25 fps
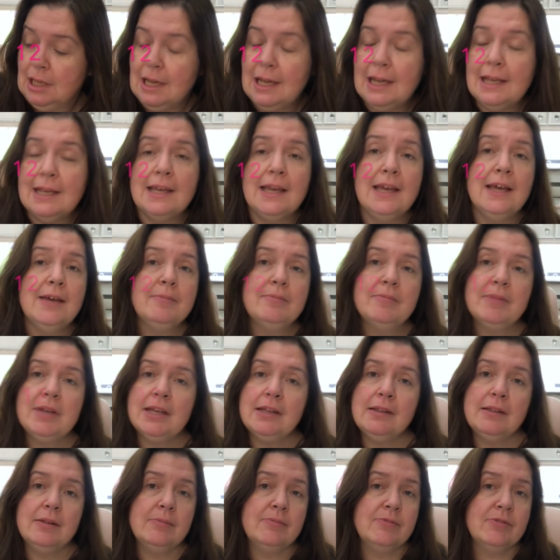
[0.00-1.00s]
I can't
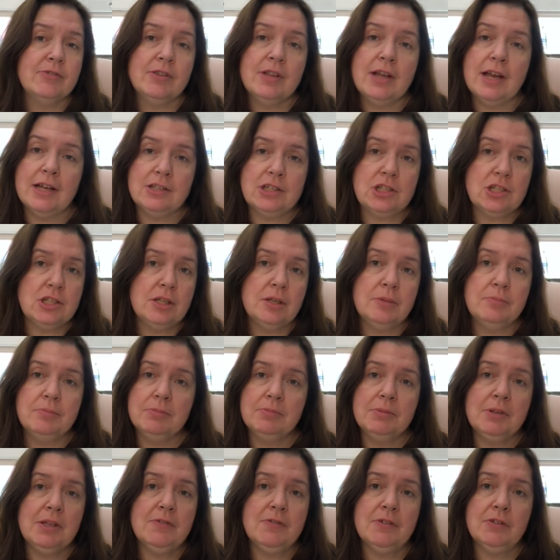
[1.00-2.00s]
make them for that cheap,
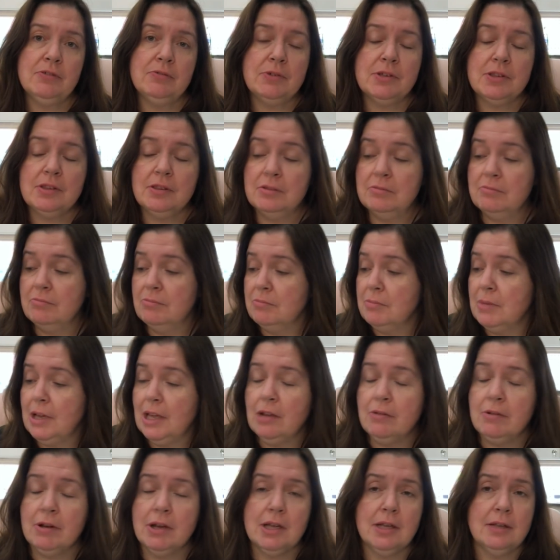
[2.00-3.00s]
even with my
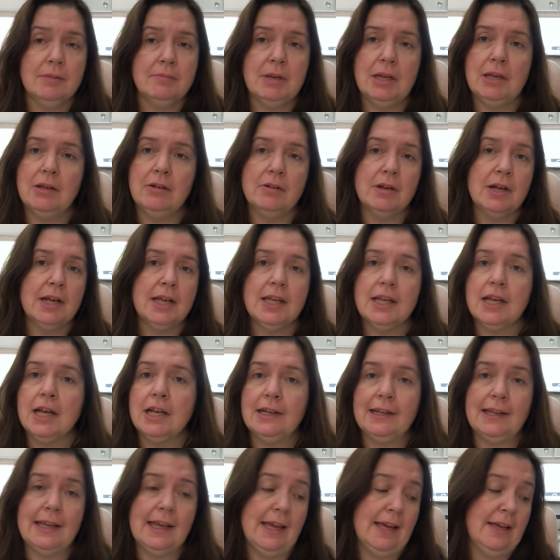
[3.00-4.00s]
Cricut maker. I
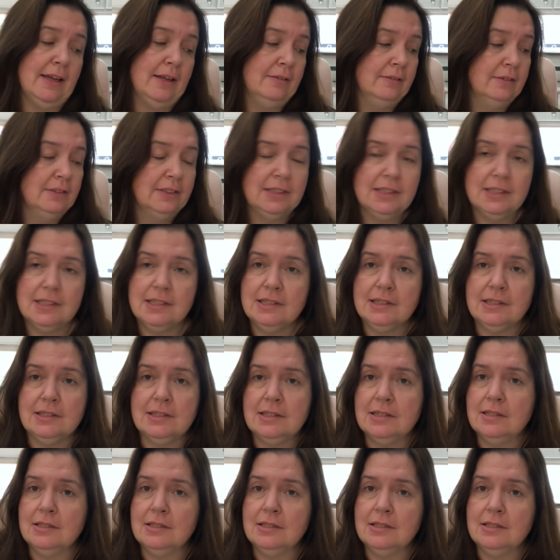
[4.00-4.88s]
can't, it's